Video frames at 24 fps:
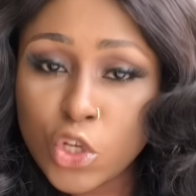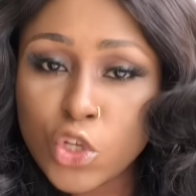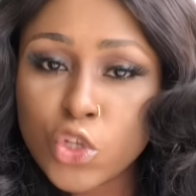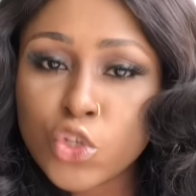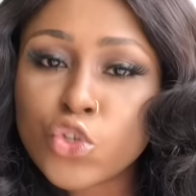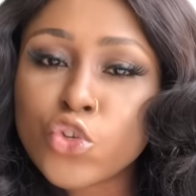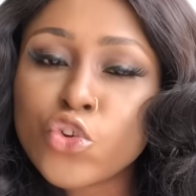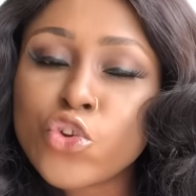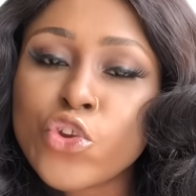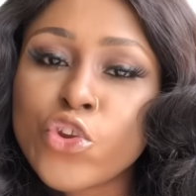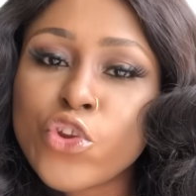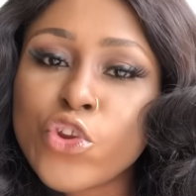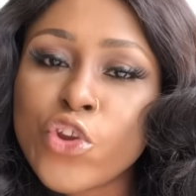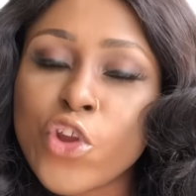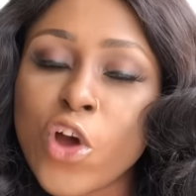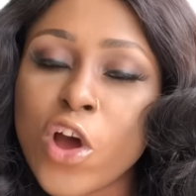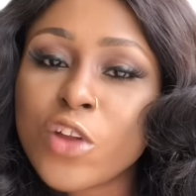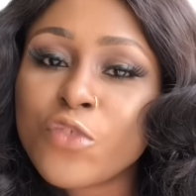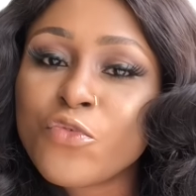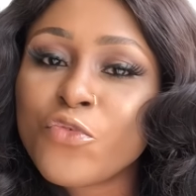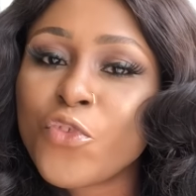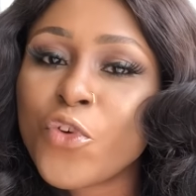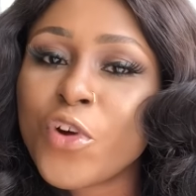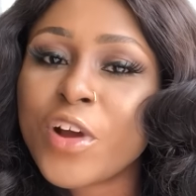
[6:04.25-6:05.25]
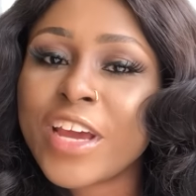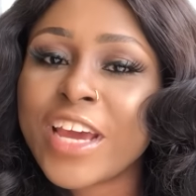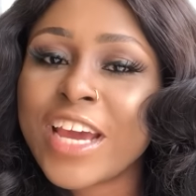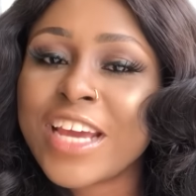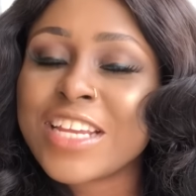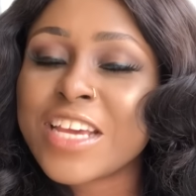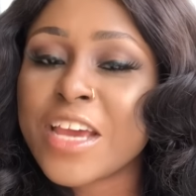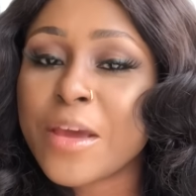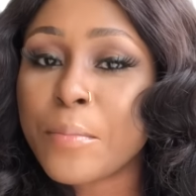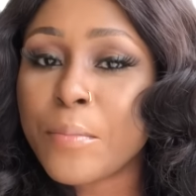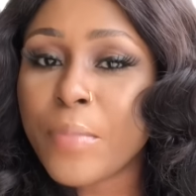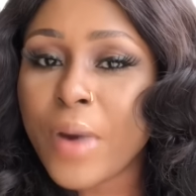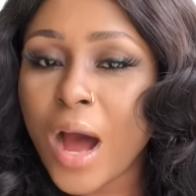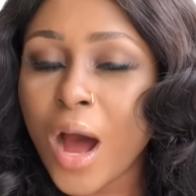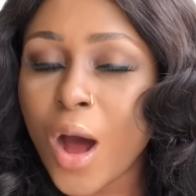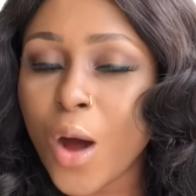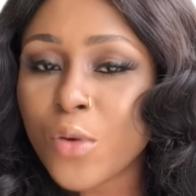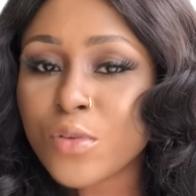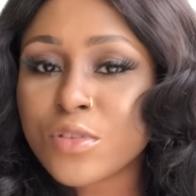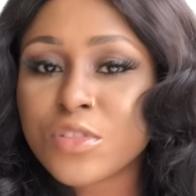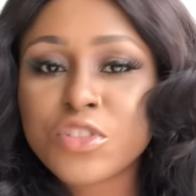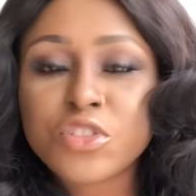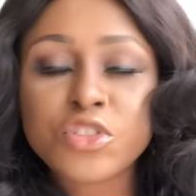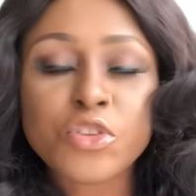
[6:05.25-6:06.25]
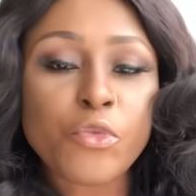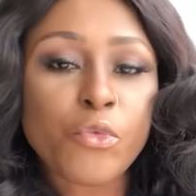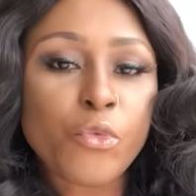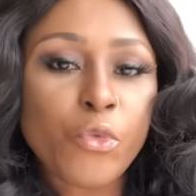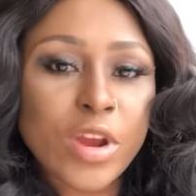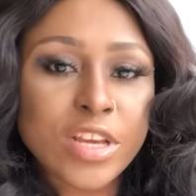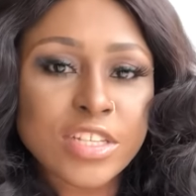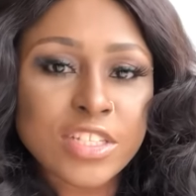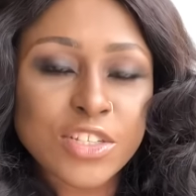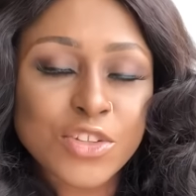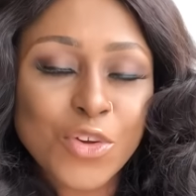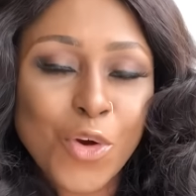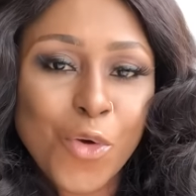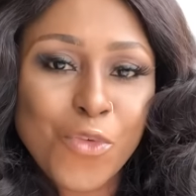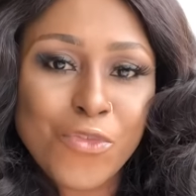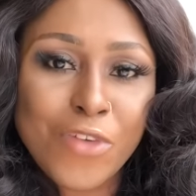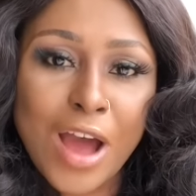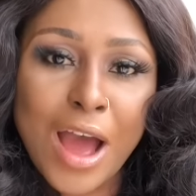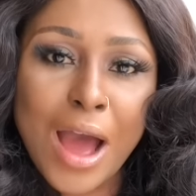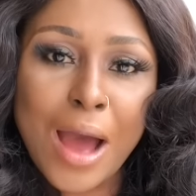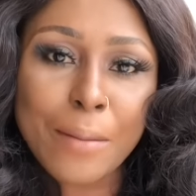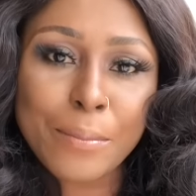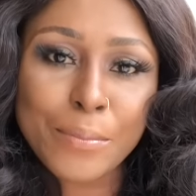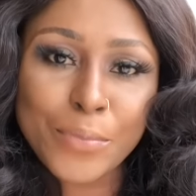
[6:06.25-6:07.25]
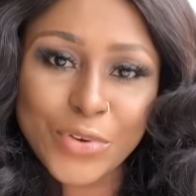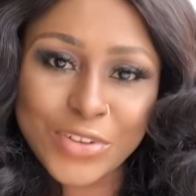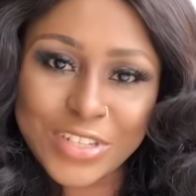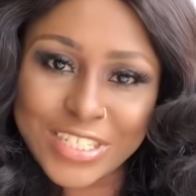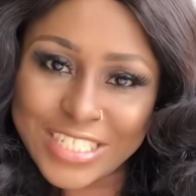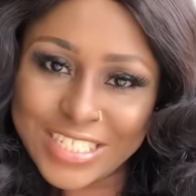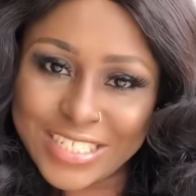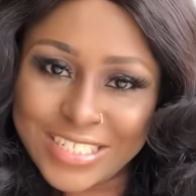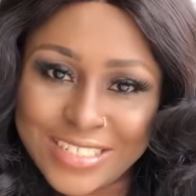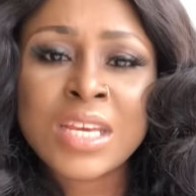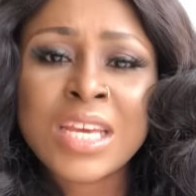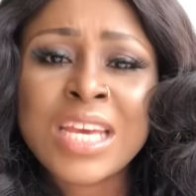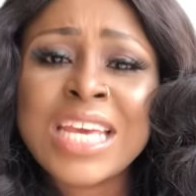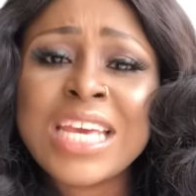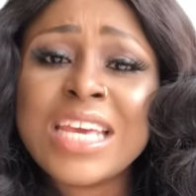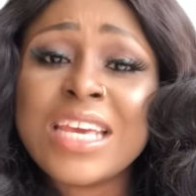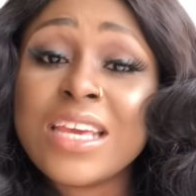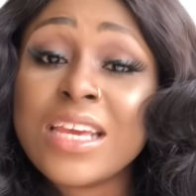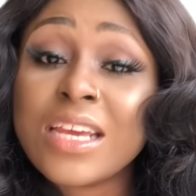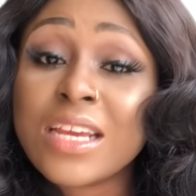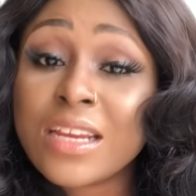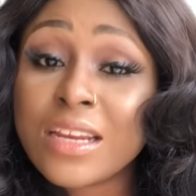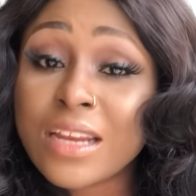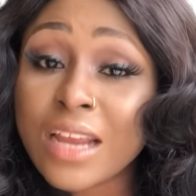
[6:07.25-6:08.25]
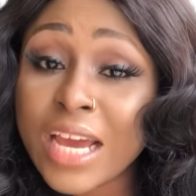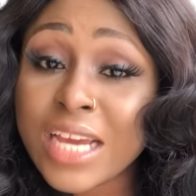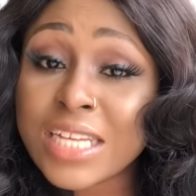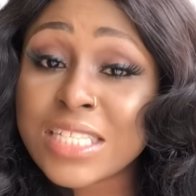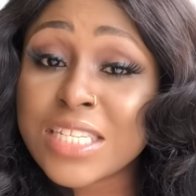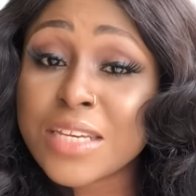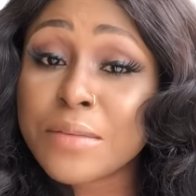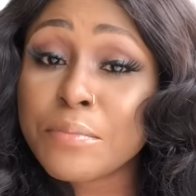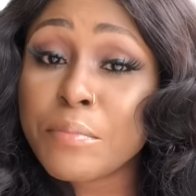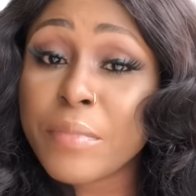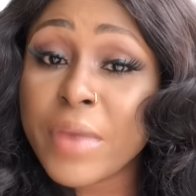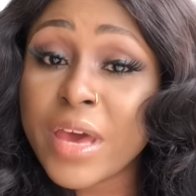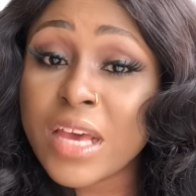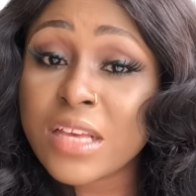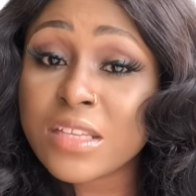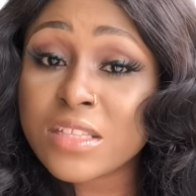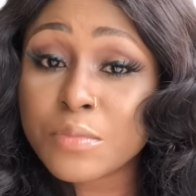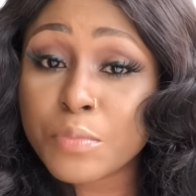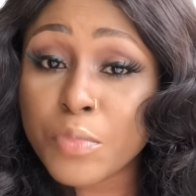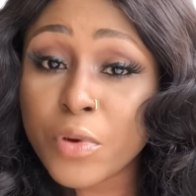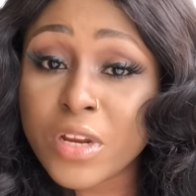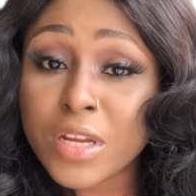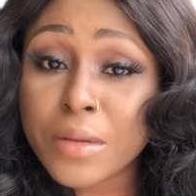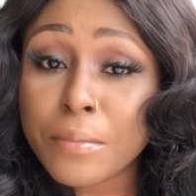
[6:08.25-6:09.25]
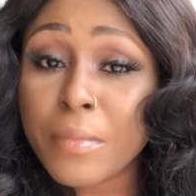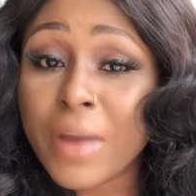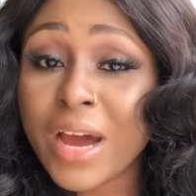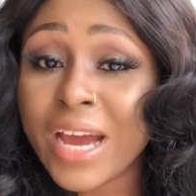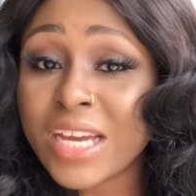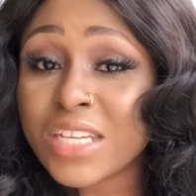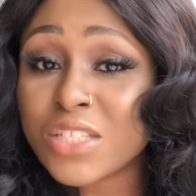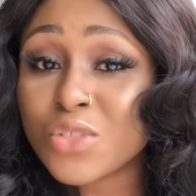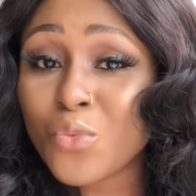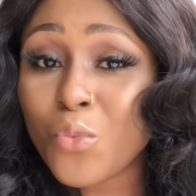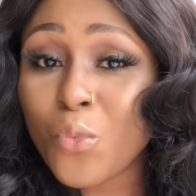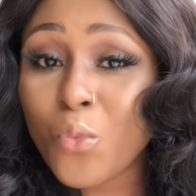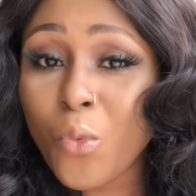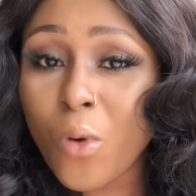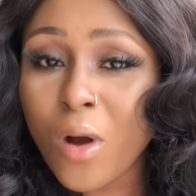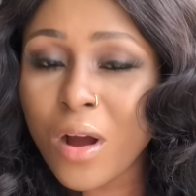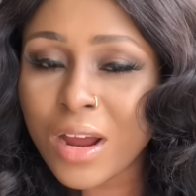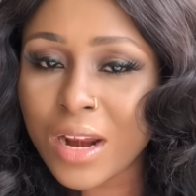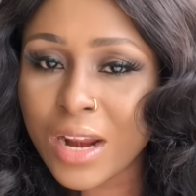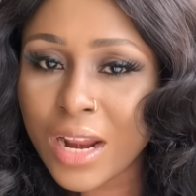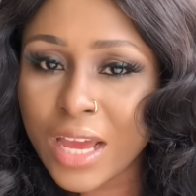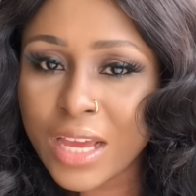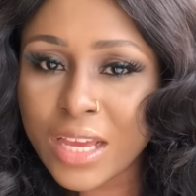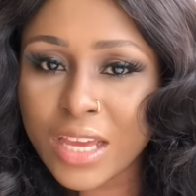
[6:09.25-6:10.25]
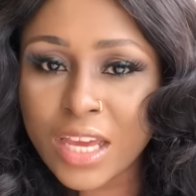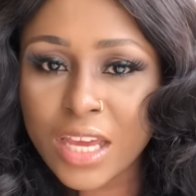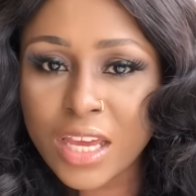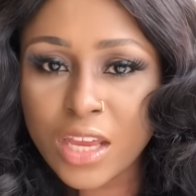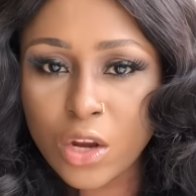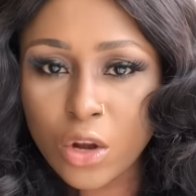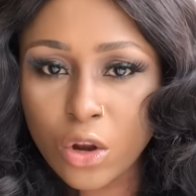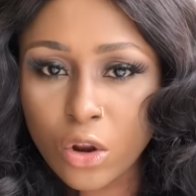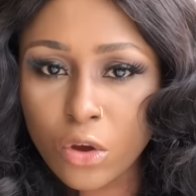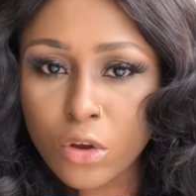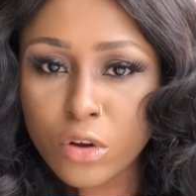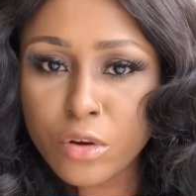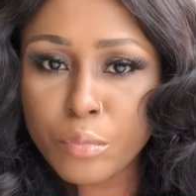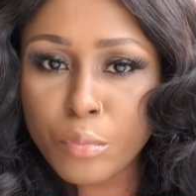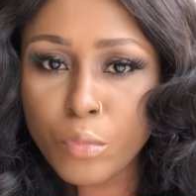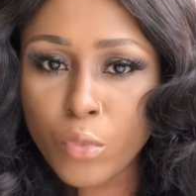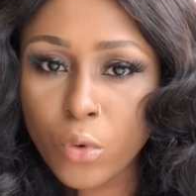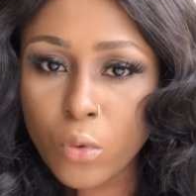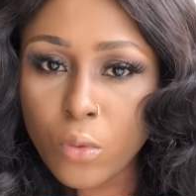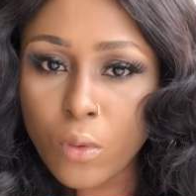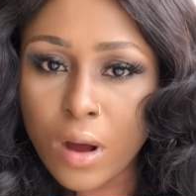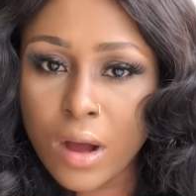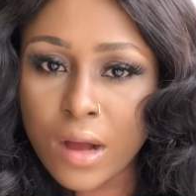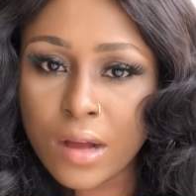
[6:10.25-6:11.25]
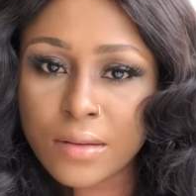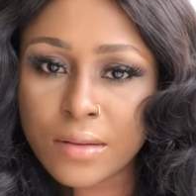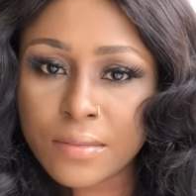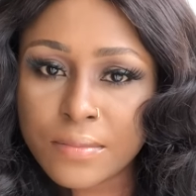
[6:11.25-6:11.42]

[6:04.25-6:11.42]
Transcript: Do not forget about the rest of her body. Igniting men's body might work like a lawnmower.